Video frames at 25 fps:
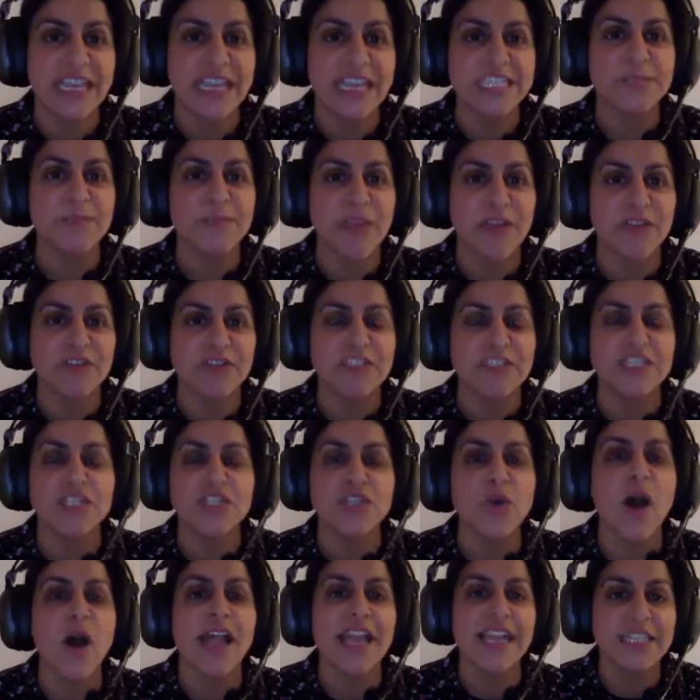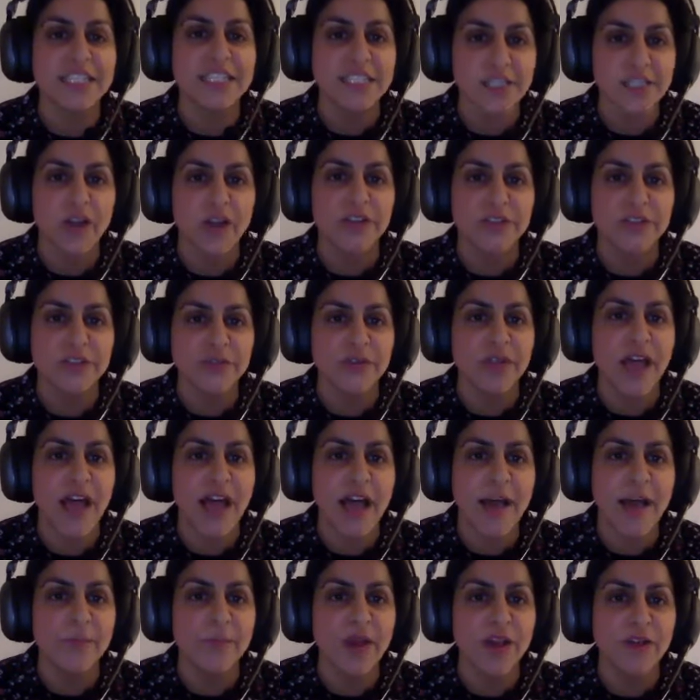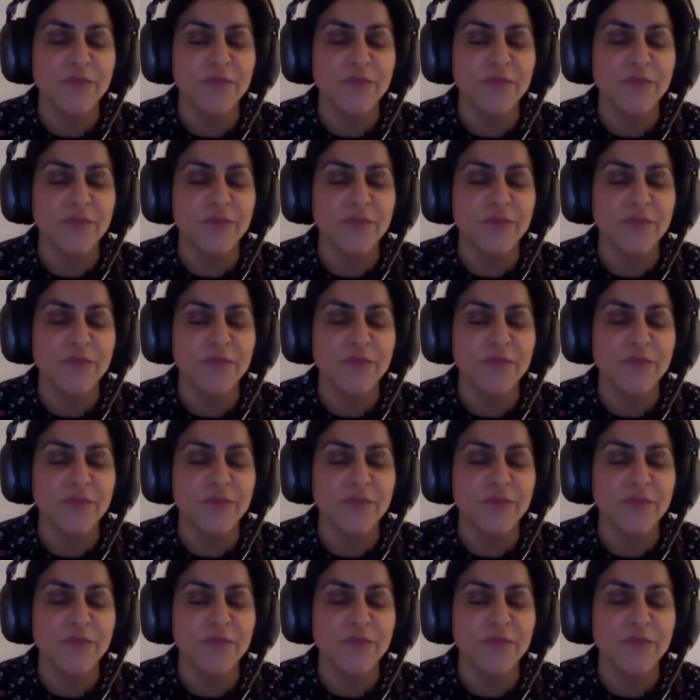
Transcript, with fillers: experiences so i had done um,